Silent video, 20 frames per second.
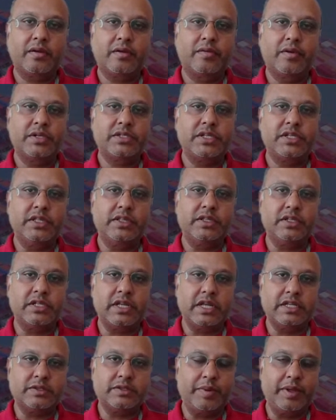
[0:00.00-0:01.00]
Christine, this
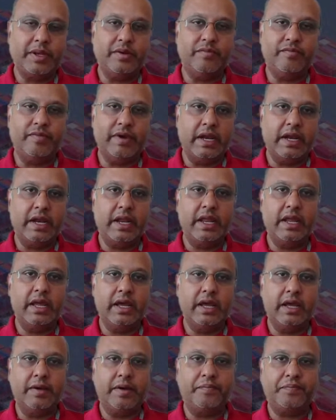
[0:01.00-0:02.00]
has been very
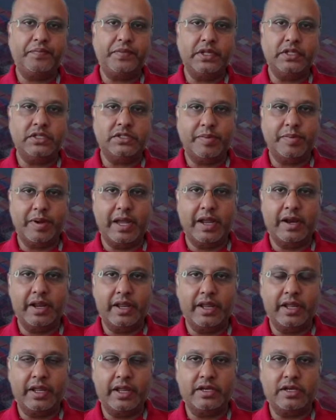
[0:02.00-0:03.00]

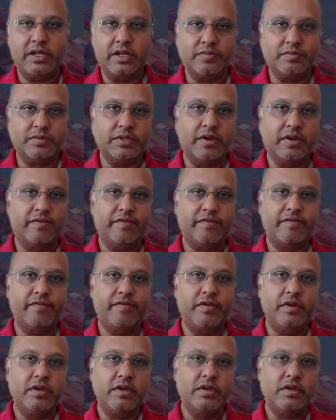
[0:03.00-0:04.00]
inspiring in terms of
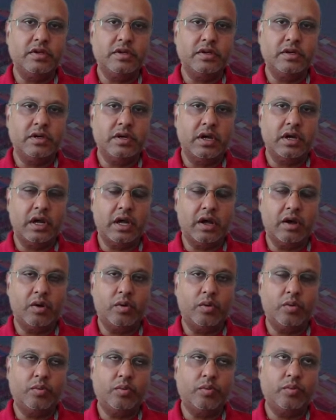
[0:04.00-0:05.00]

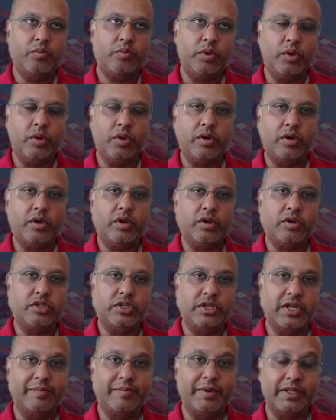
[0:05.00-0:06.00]
how you're
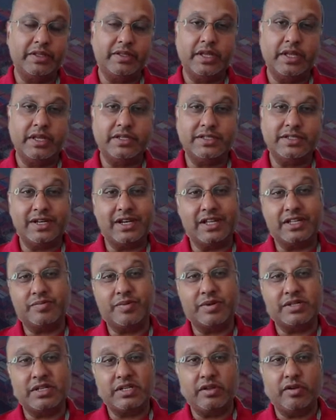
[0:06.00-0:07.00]
shaping things, and
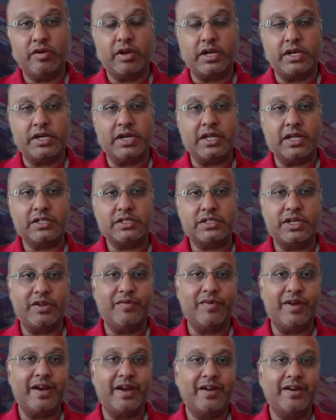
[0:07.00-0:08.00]
especially your industry,
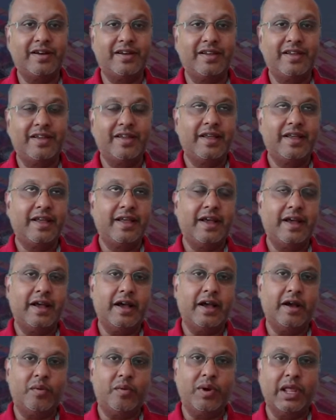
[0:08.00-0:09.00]
where
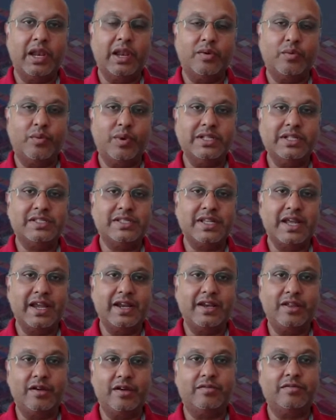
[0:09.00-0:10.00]
while on one
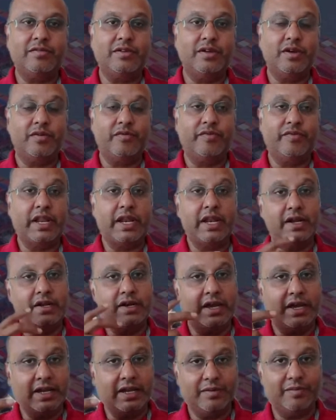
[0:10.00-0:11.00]
side you're very
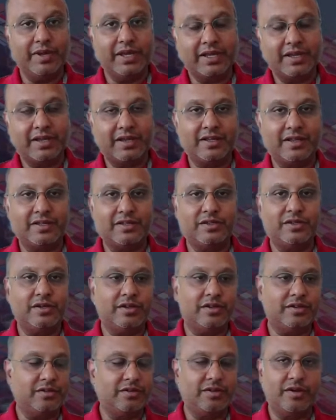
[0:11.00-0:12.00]
dynamic,
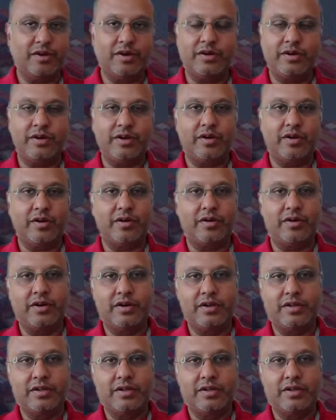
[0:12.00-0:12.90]
you're